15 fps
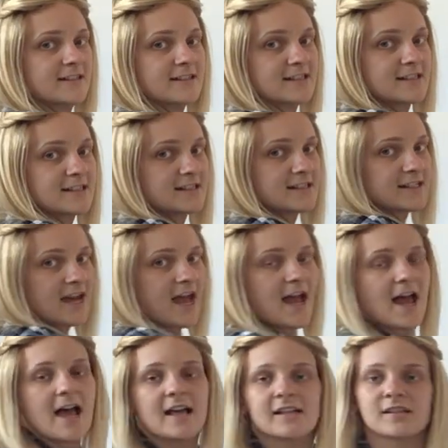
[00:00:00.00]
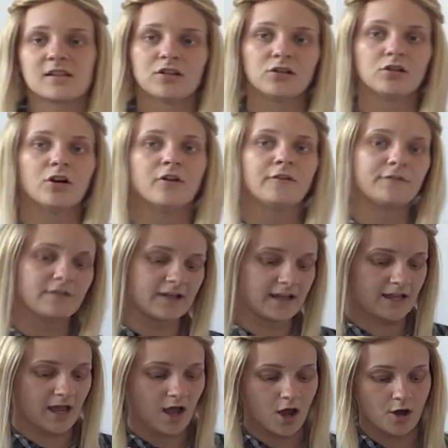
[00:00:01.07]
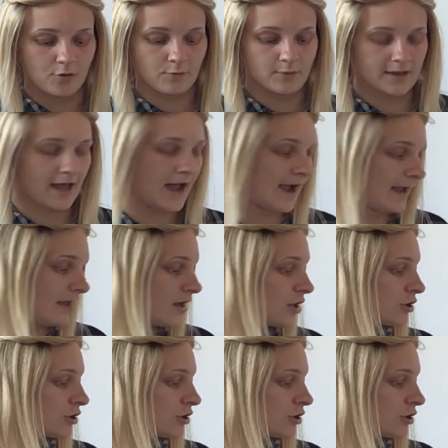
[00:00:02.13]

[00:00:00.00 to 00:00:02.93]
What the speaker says: Stairs. Lovely. Okay.